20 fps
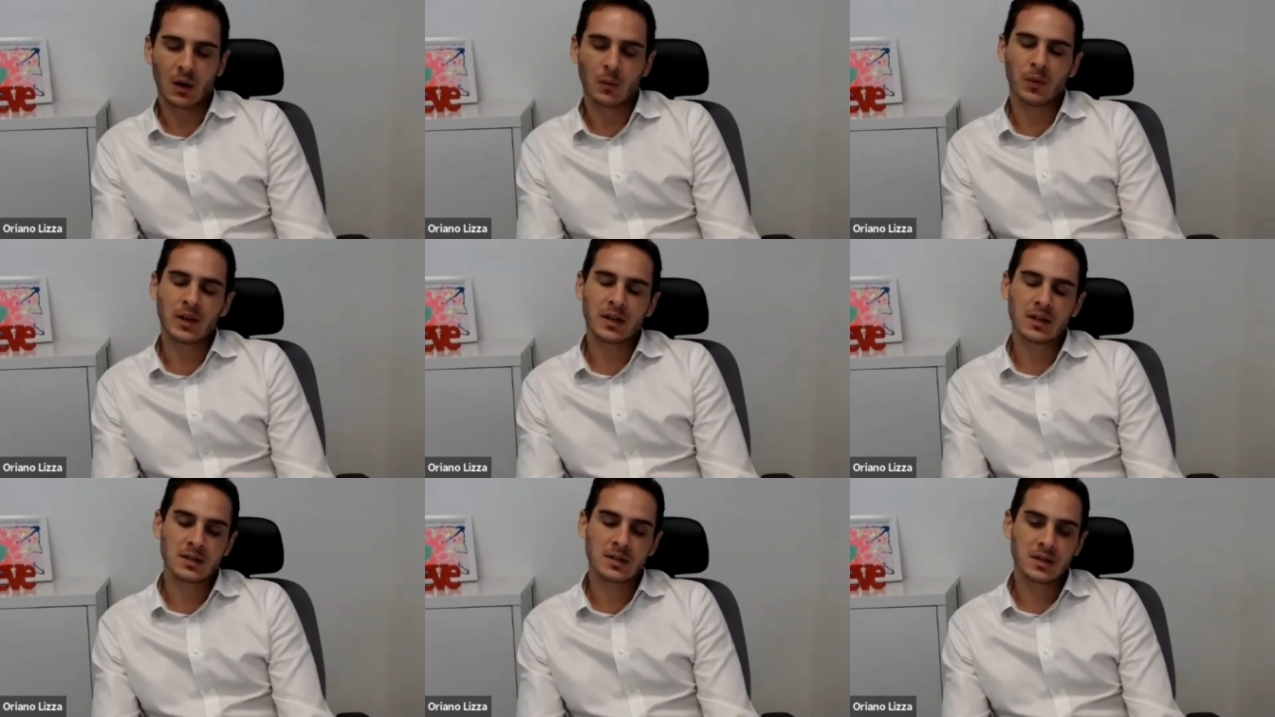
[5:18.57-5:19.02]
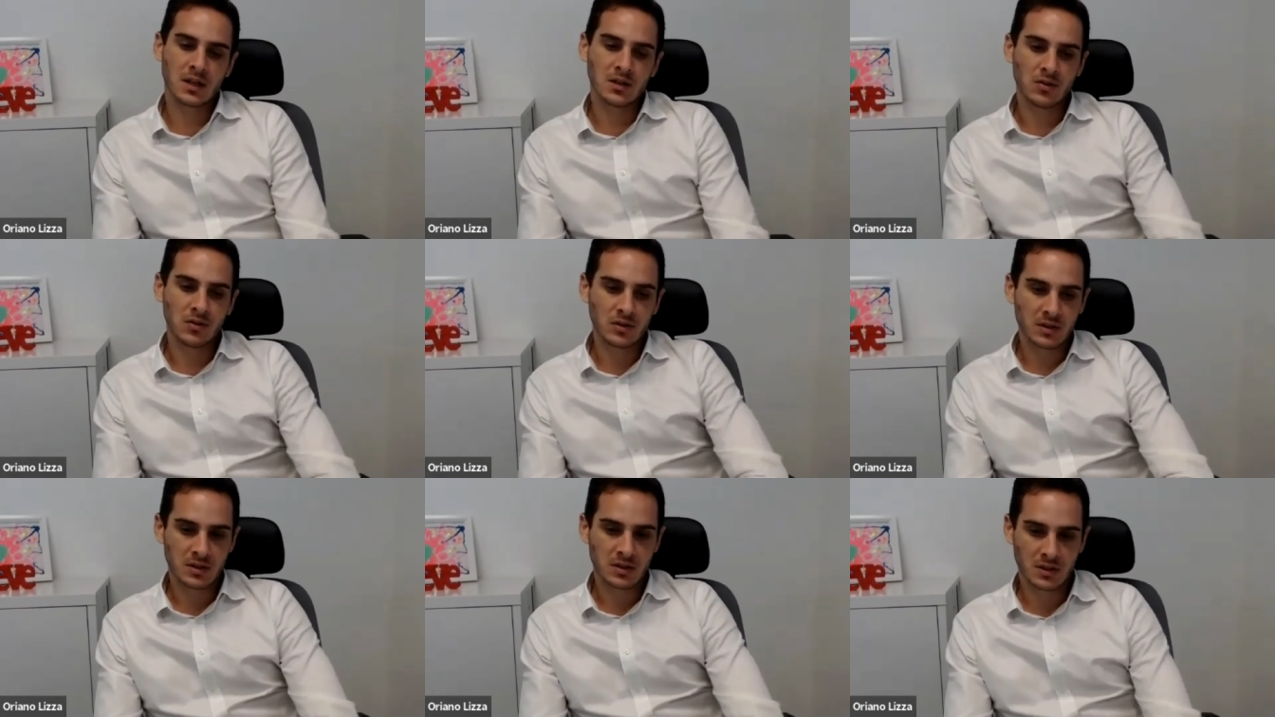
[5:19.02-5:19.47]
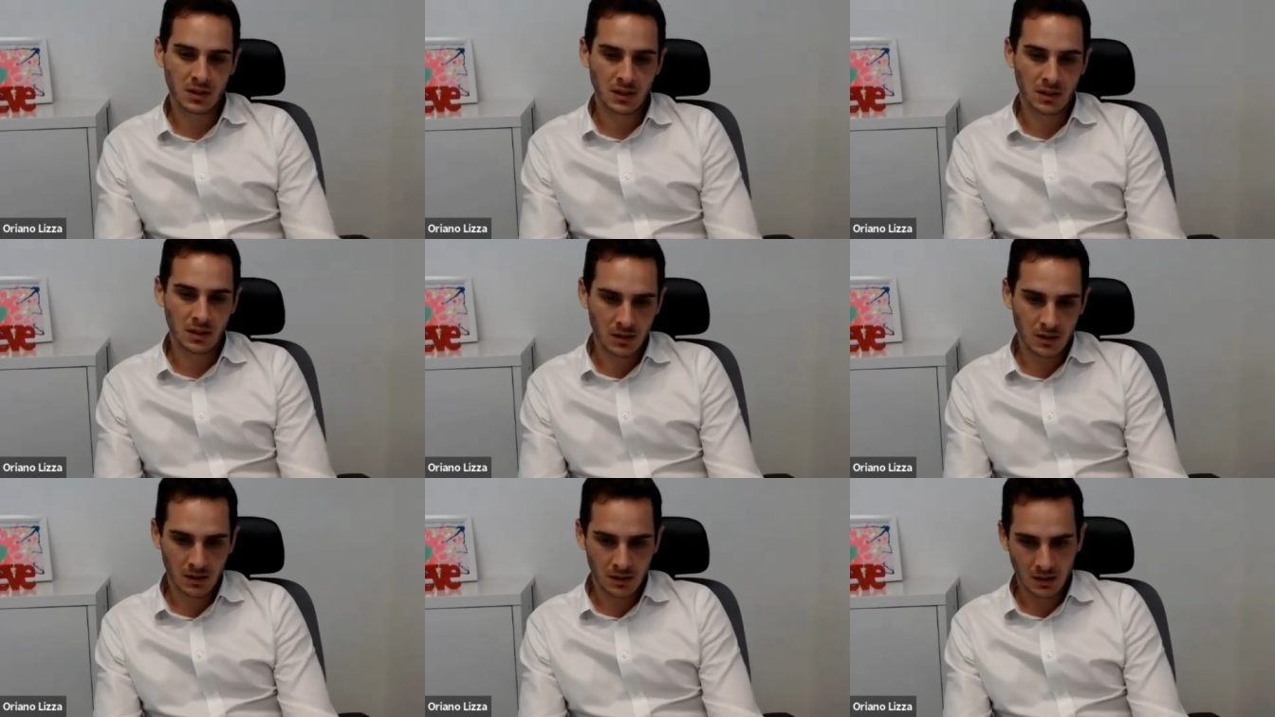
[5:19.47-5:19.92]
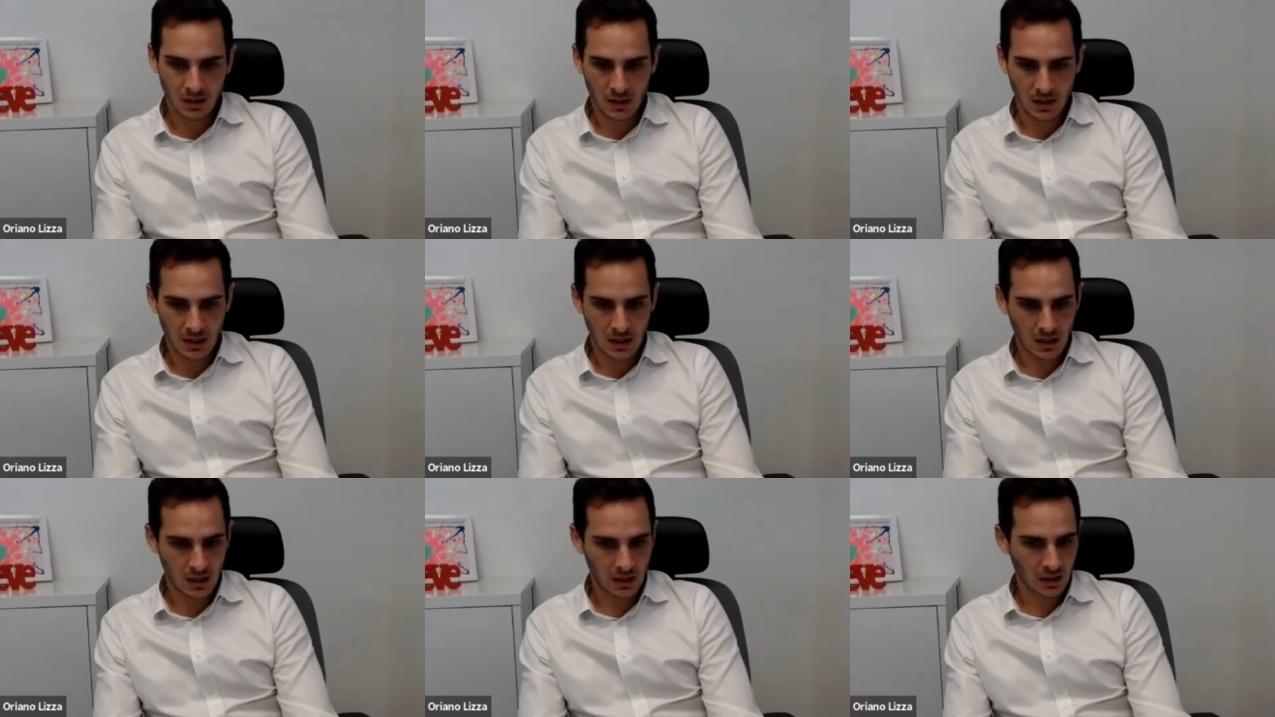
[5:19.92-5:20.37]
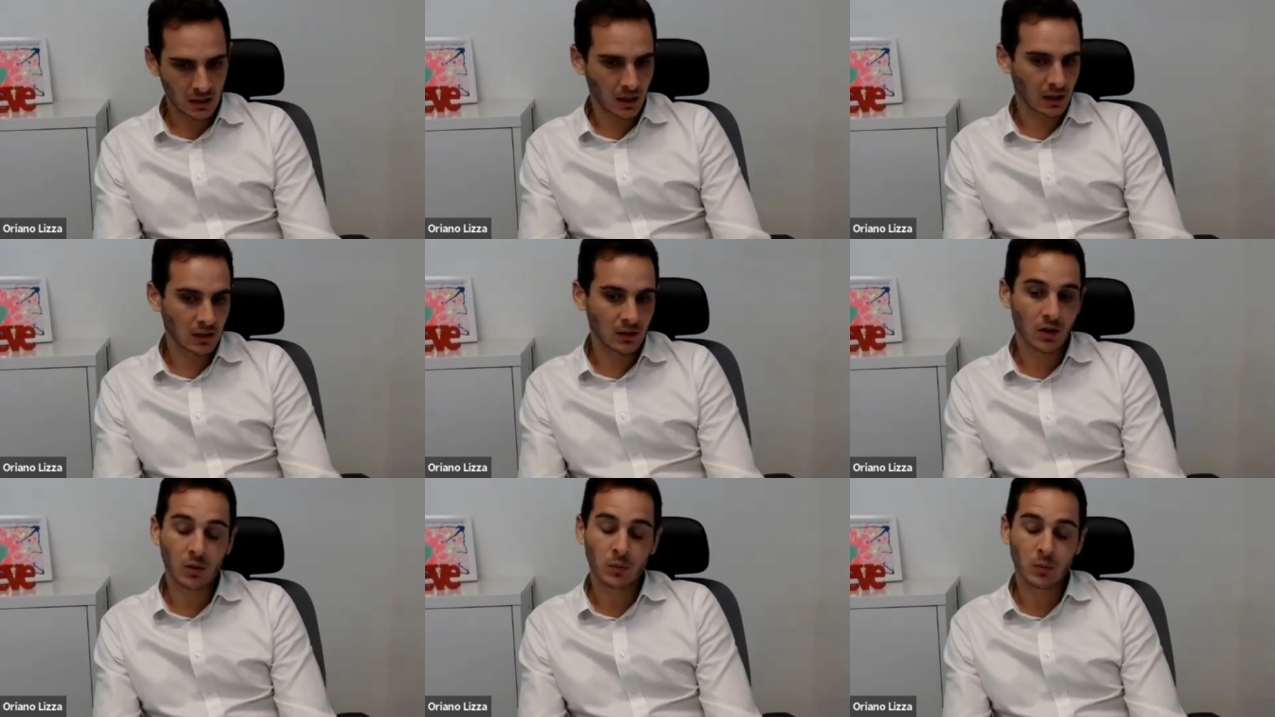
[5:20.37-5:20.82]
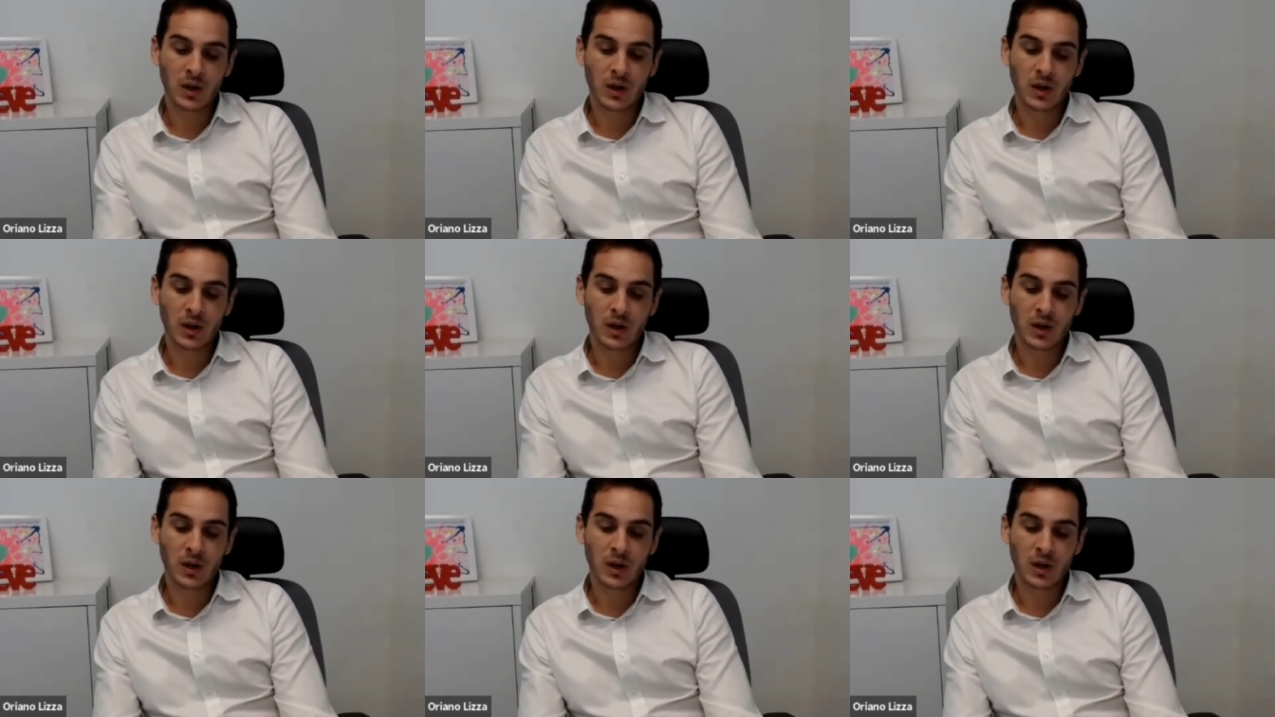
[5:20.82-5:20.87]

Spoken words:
We continue to see, like a lot